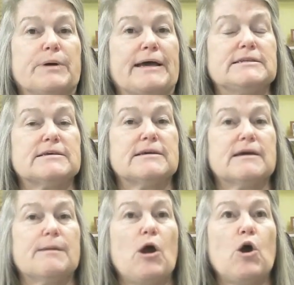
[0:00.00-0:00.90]
but
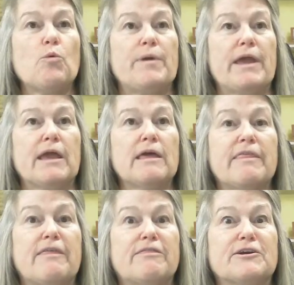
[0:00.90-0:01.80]
I'm hoping
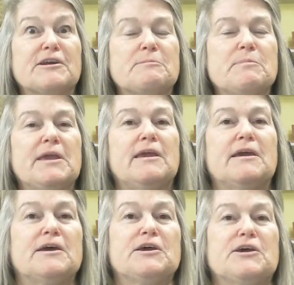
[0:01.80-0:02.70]
that they're going to be